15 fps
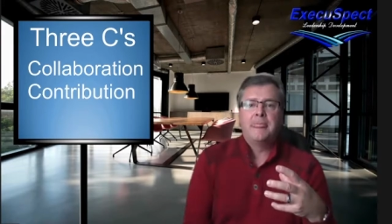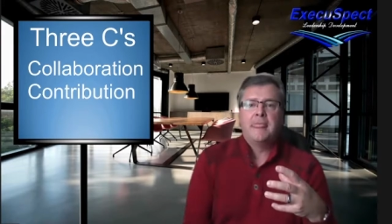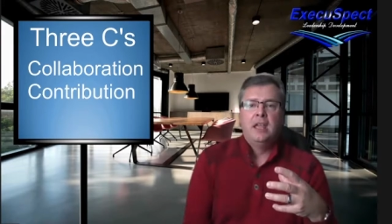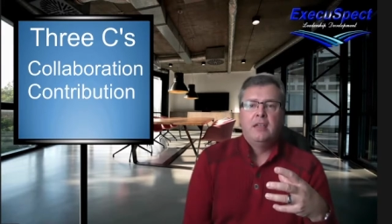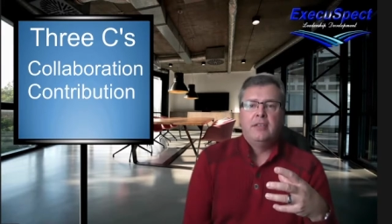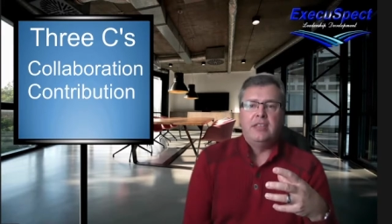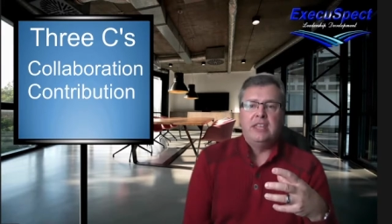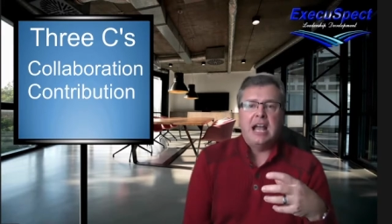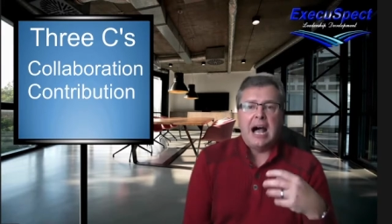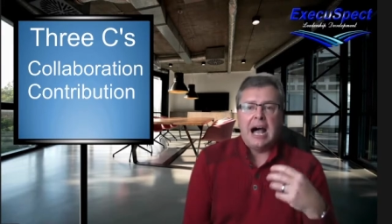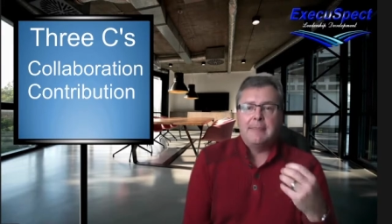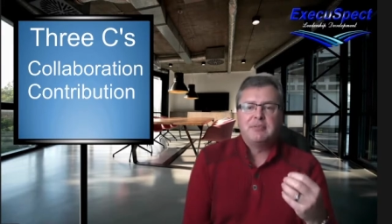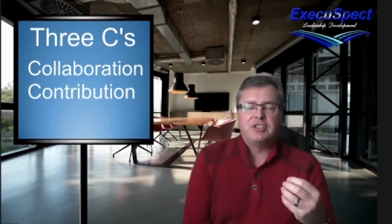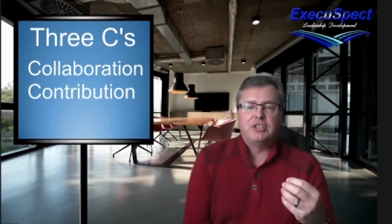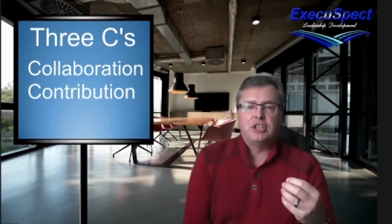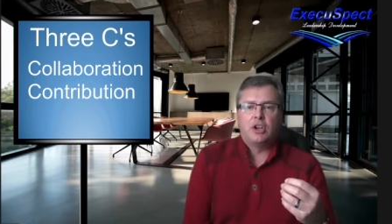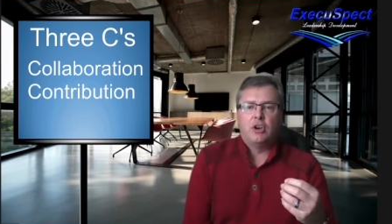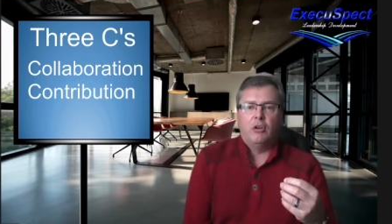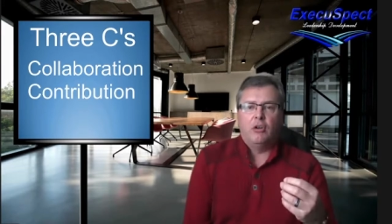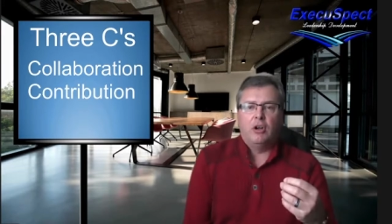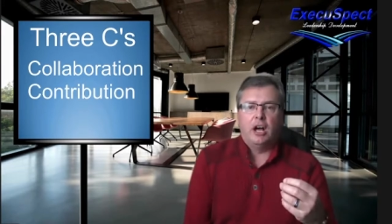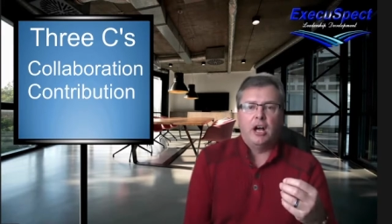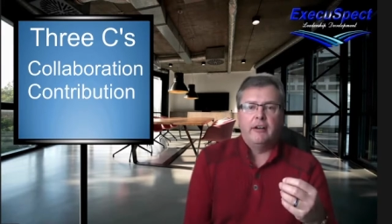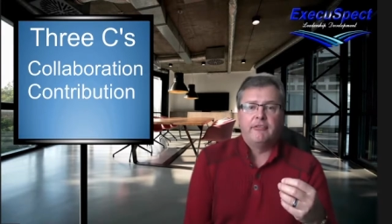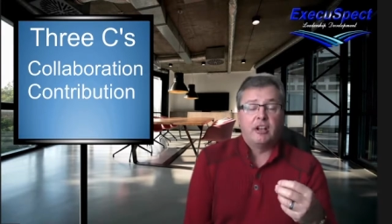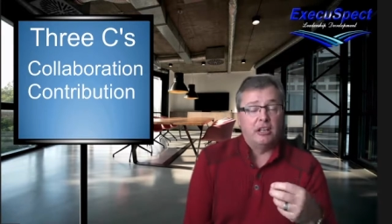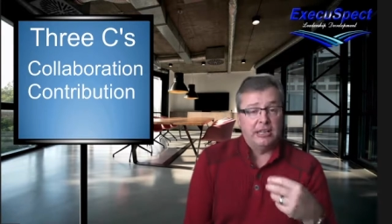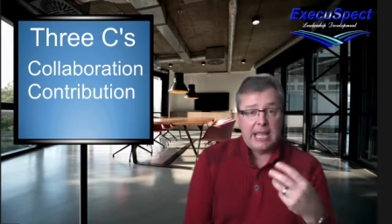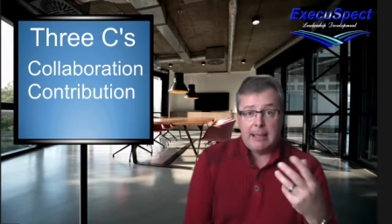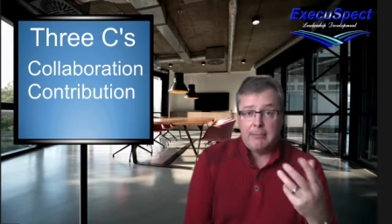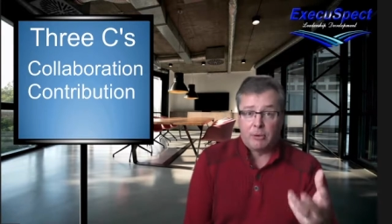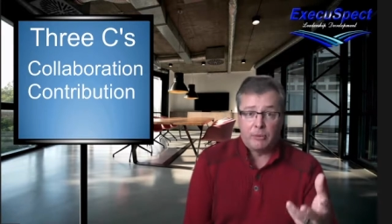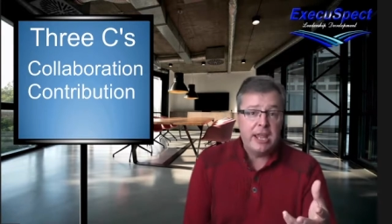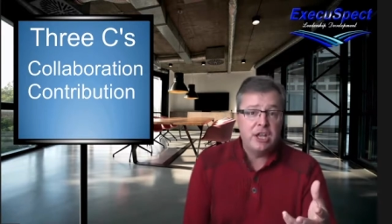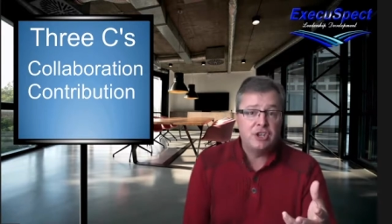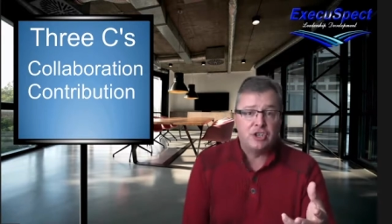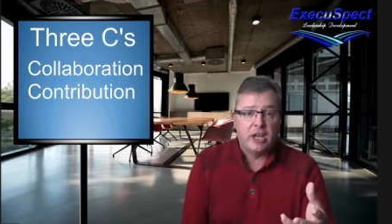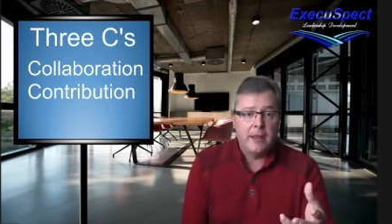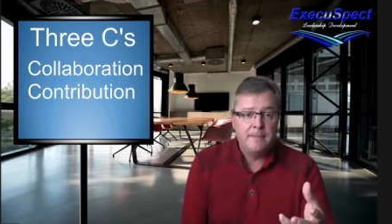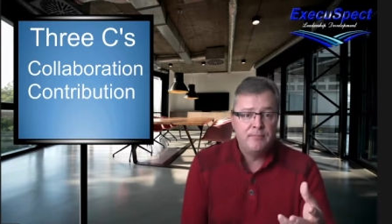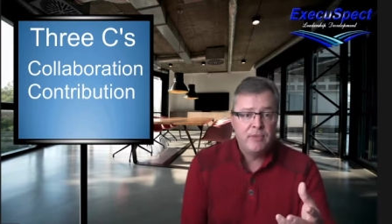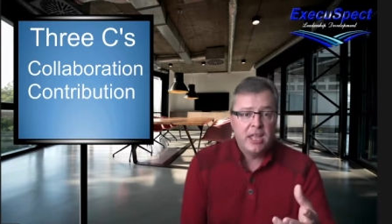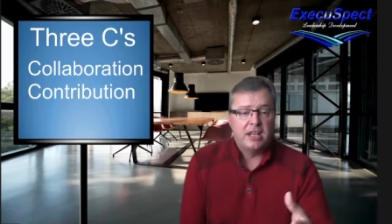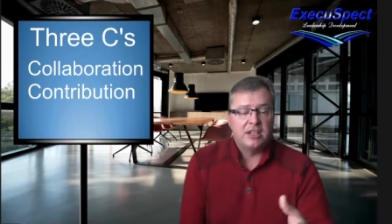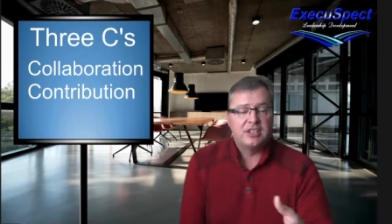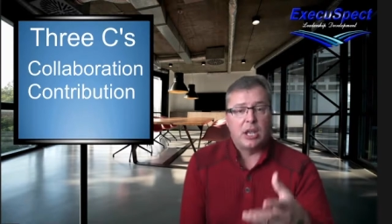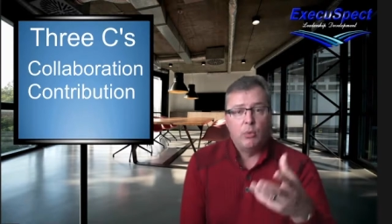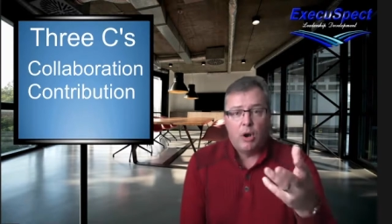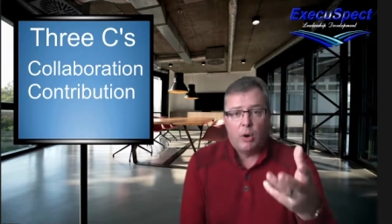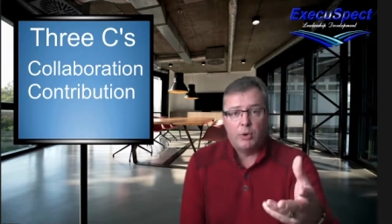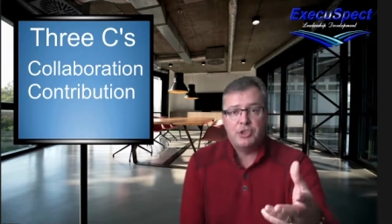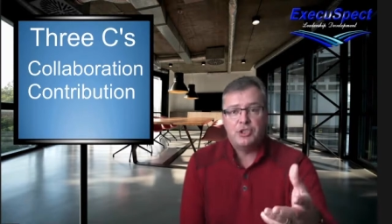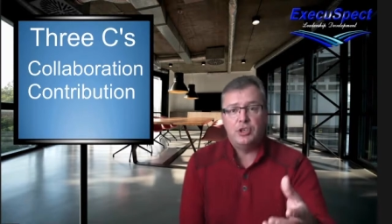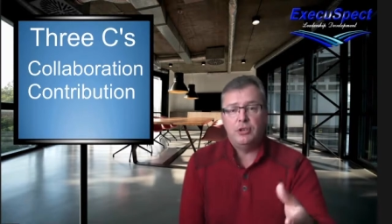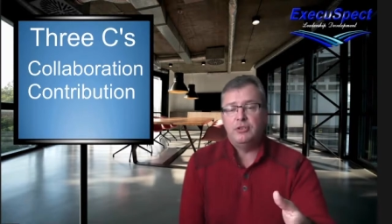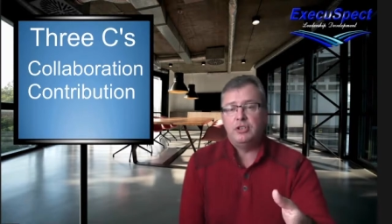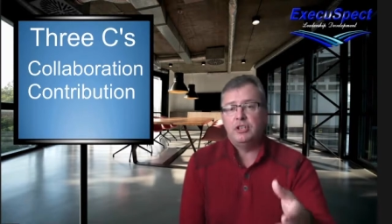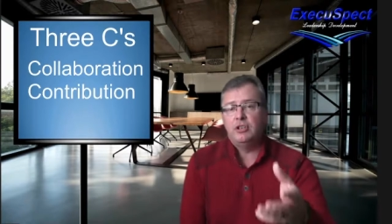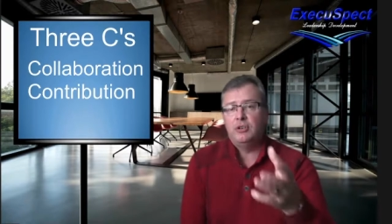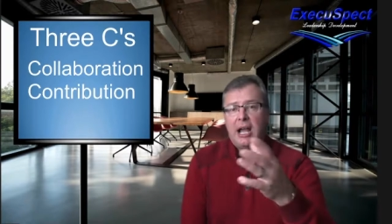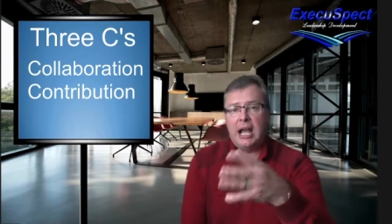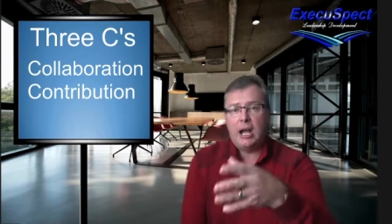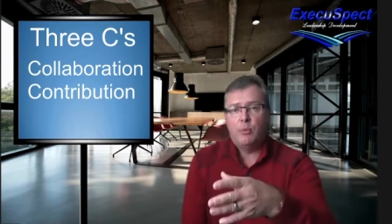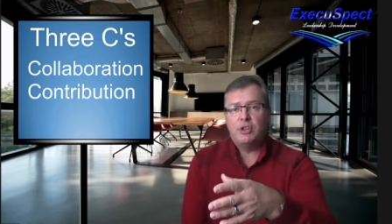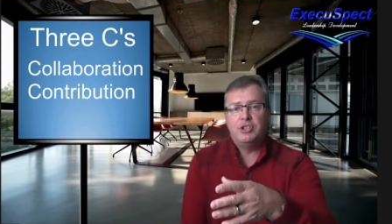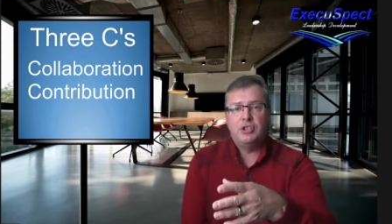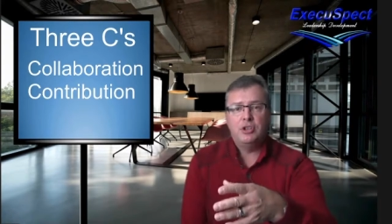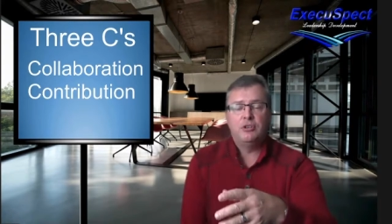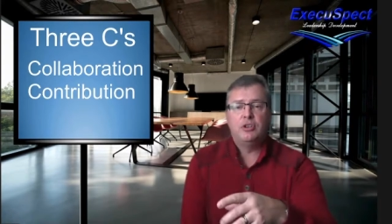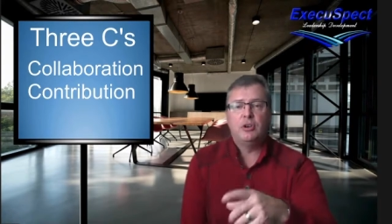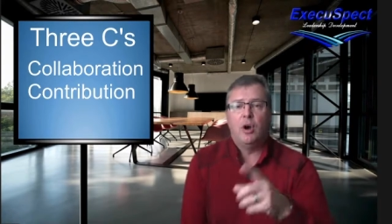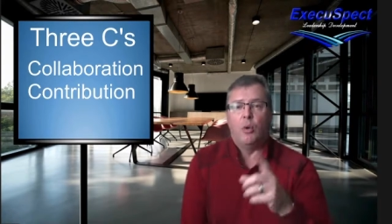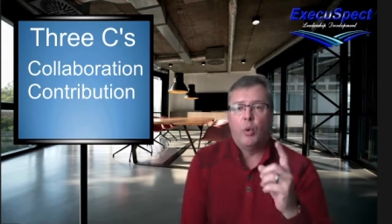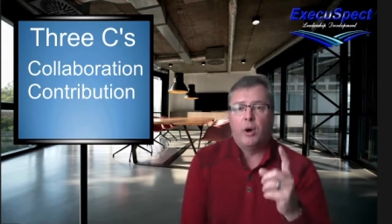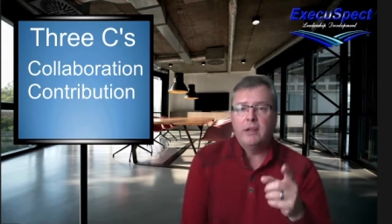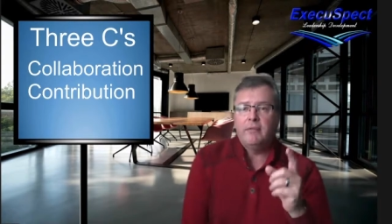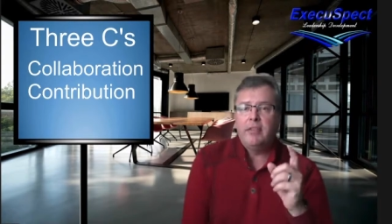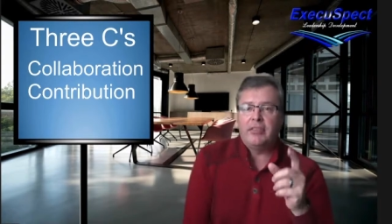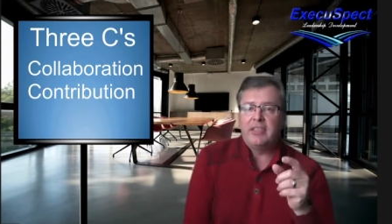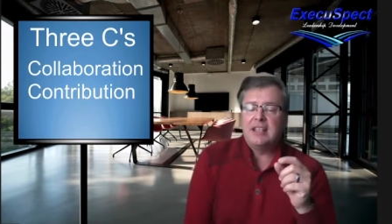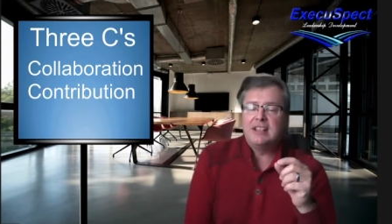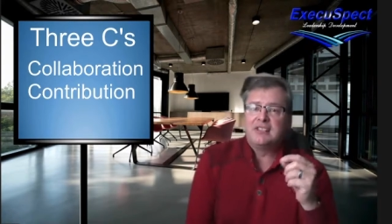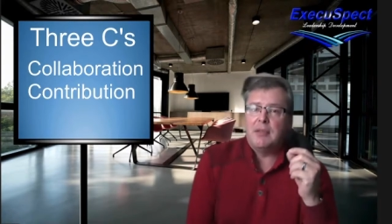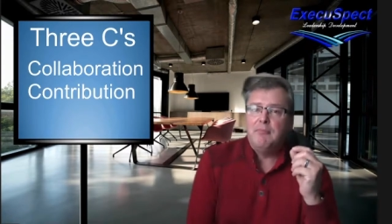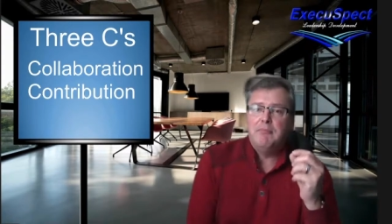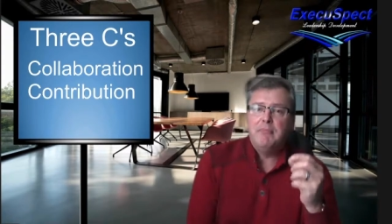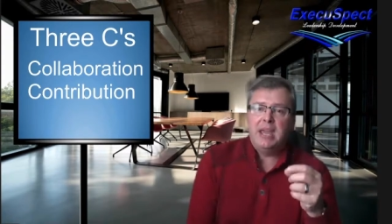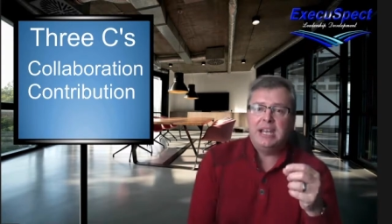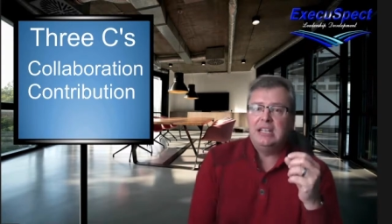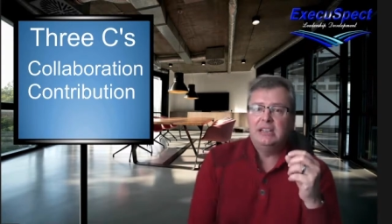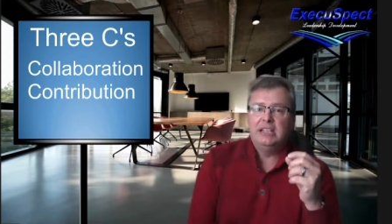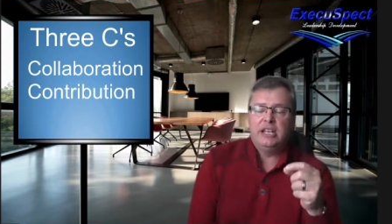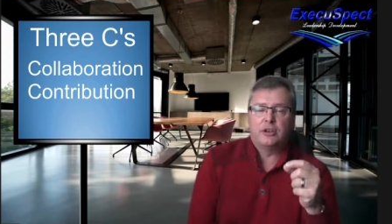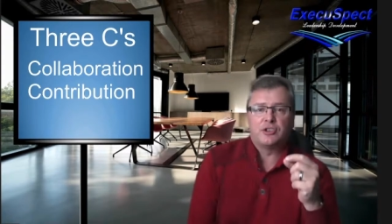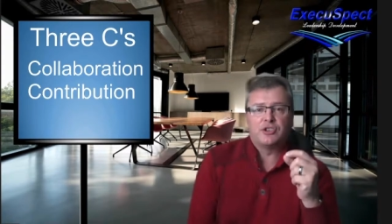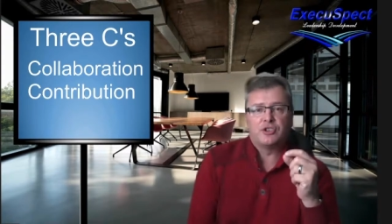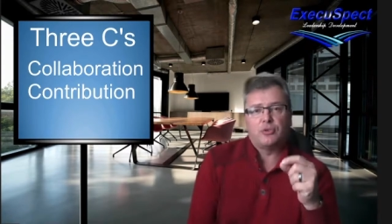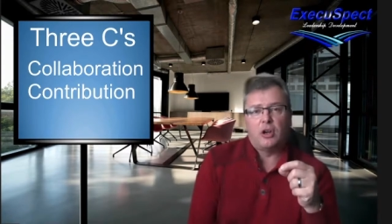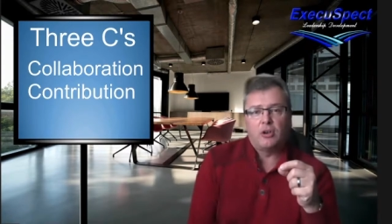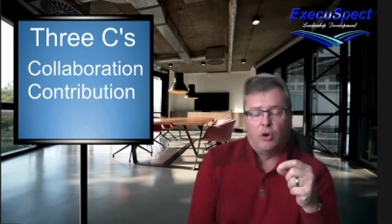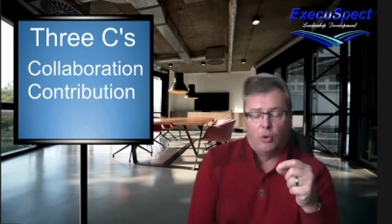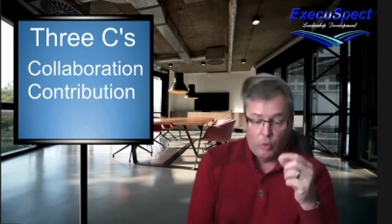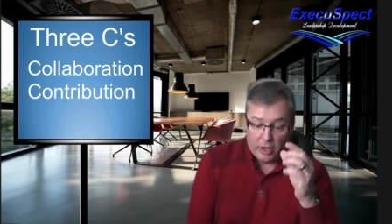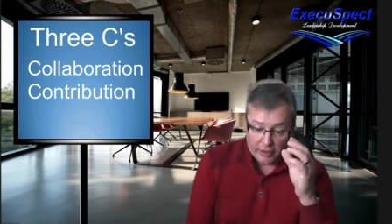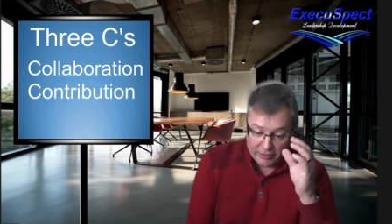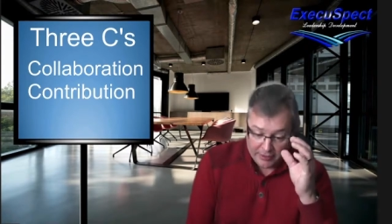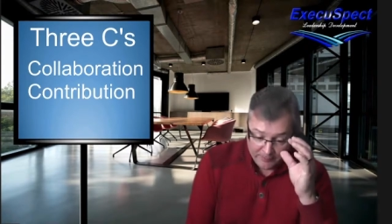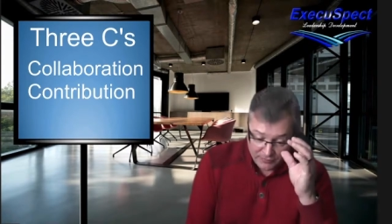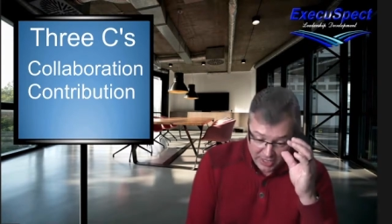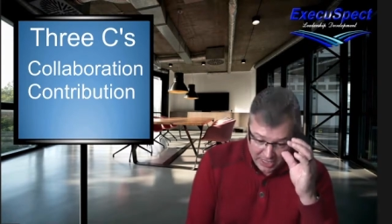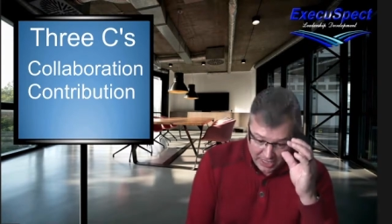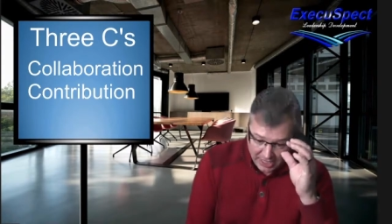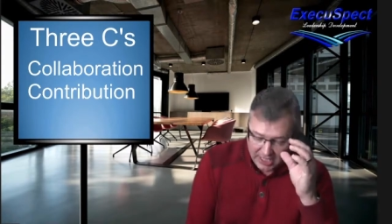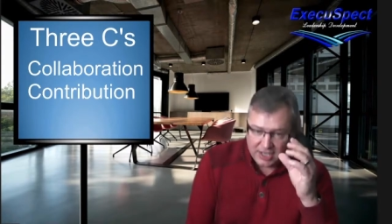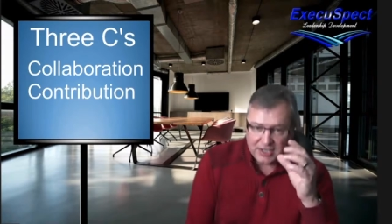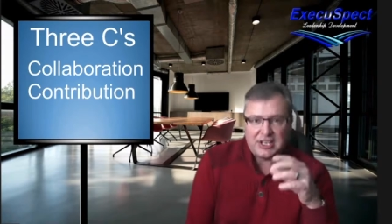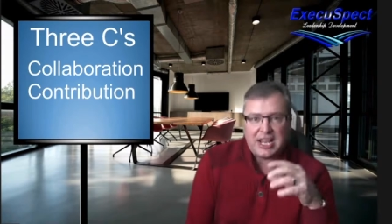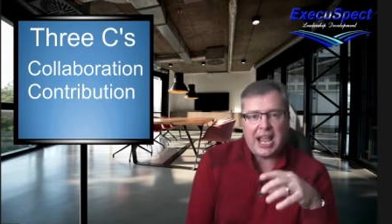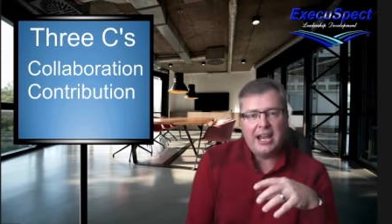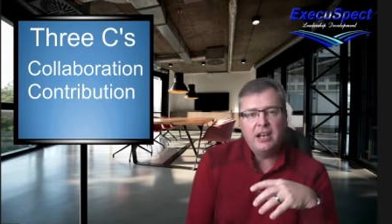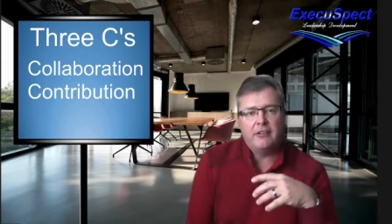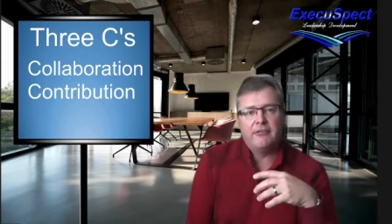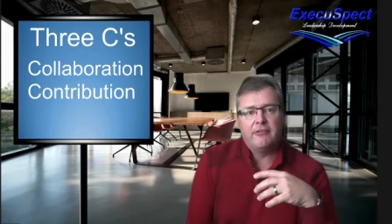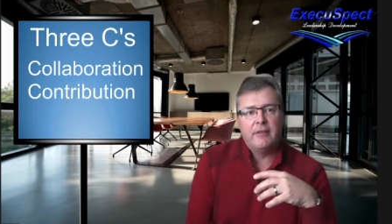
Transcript: the obstacle of collaboration and say, what would you do? How would you do it? One of the things that many leaders struggle with is kind of